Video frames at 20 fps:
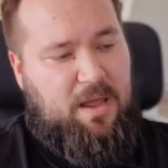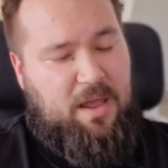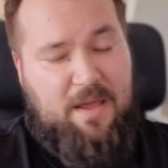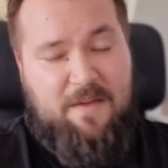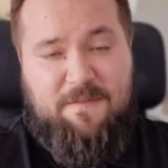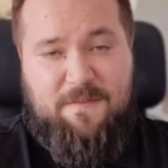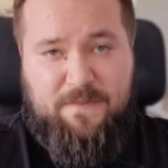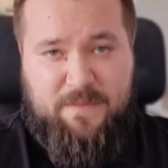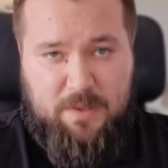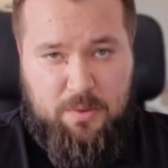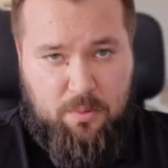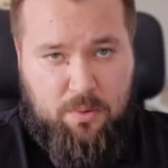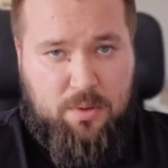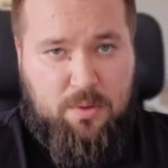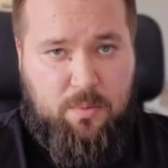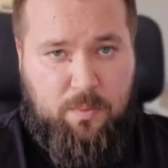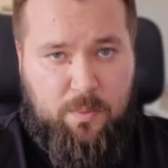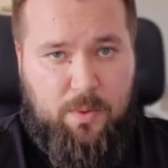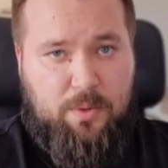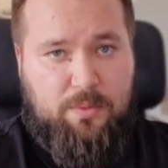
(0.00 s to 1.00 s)
If your
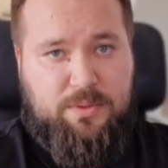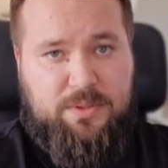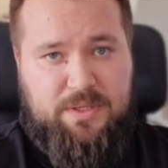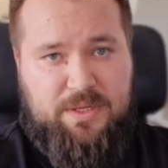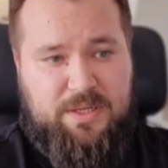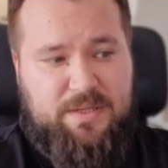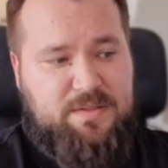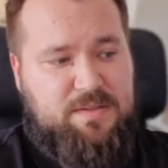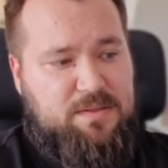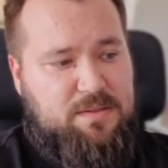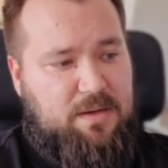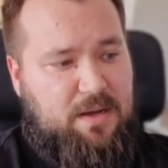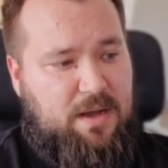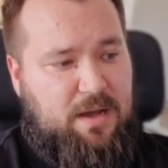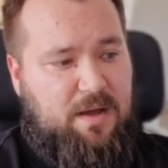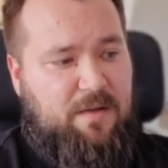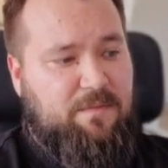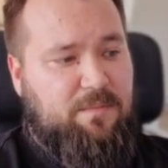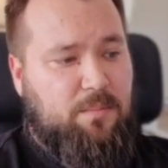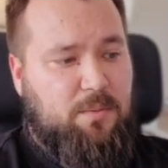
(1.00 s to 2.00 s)
quote needs to
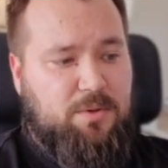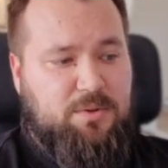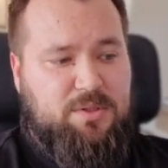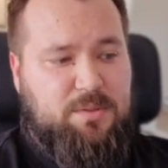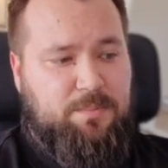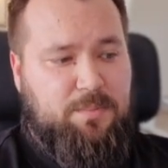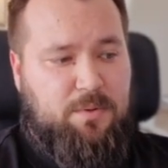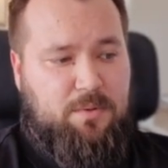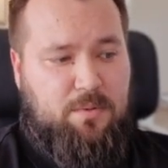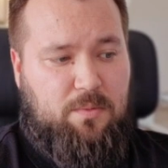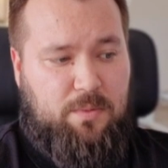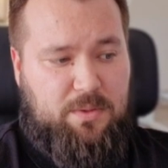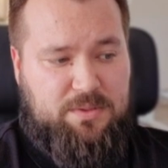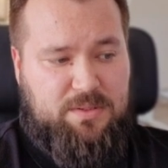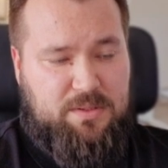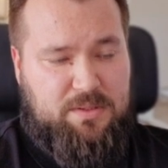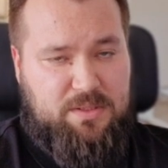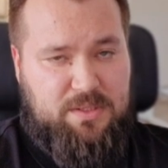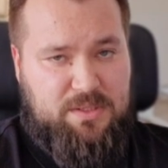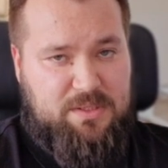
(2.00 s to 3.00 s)
have multiple
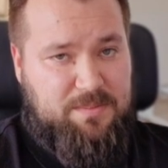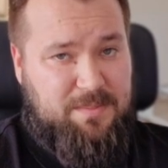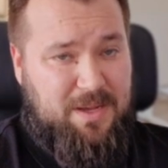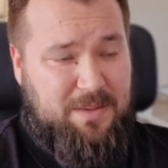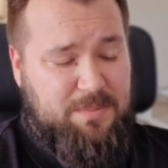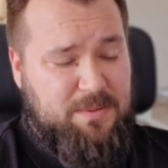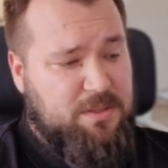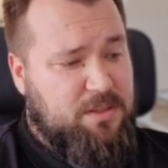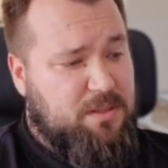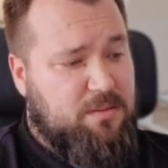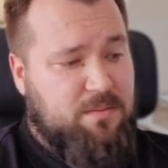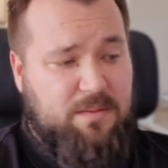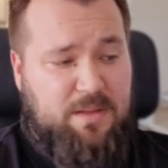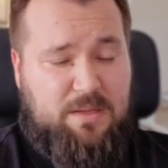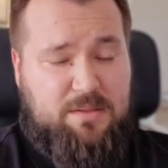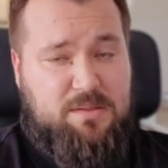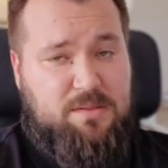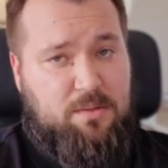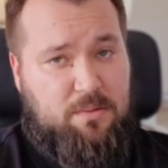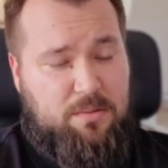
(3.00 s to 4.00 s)
quantities mapped in,
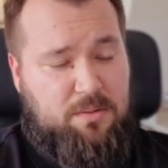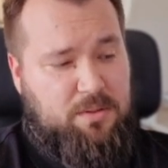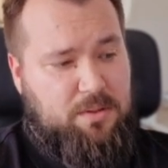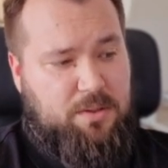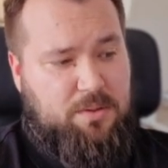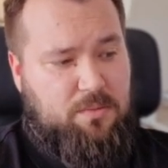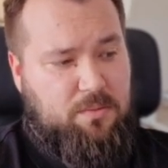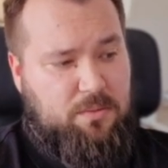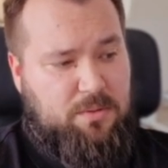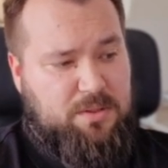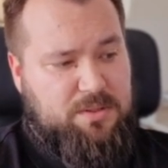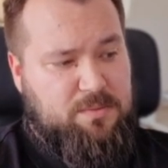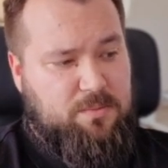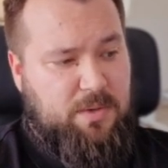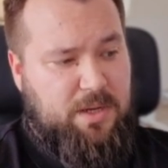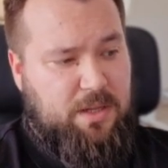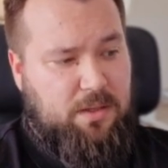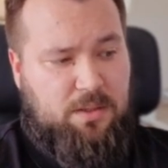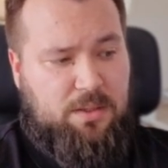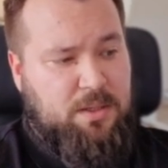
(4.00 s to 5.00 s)
that's totally cool as
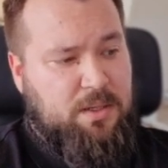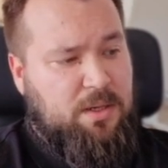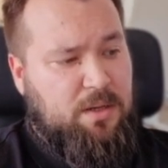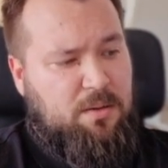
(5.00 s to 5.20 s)
well.